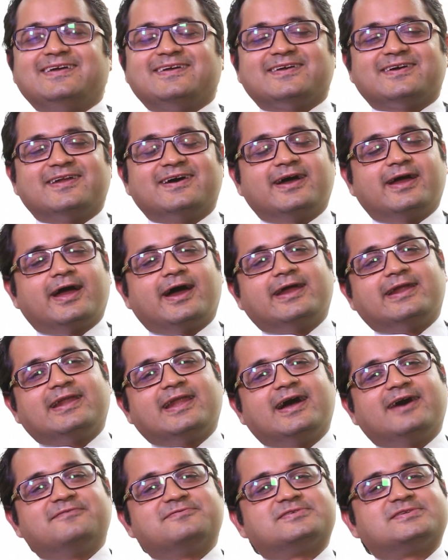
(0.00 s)
I'd
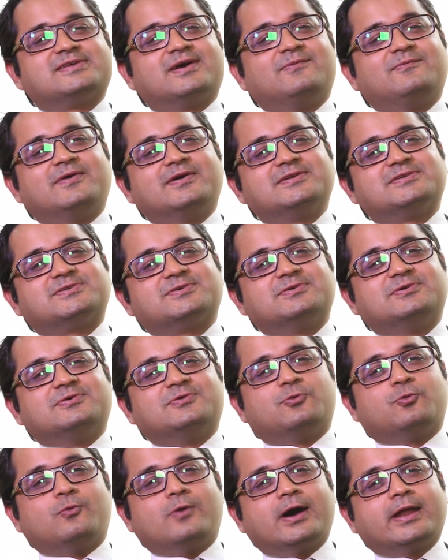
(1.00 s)
love
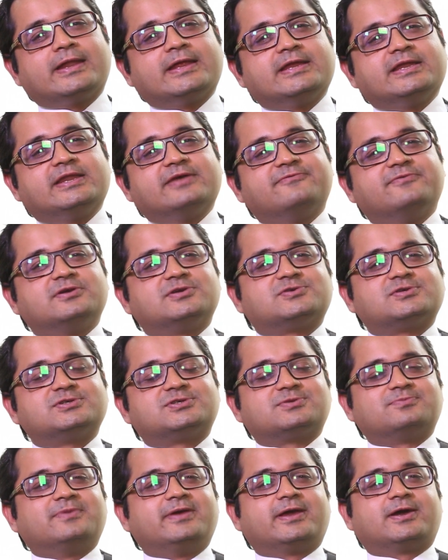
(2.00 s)
one individual
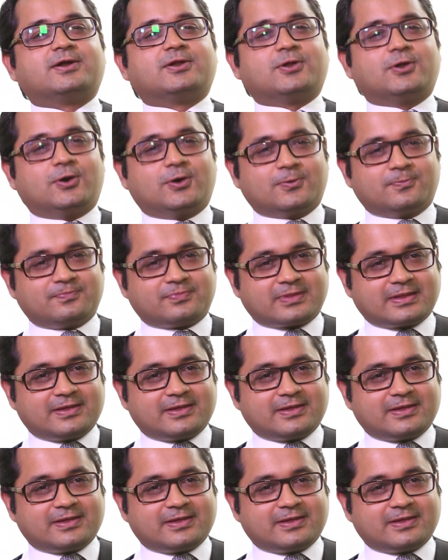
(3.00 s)
to make a law.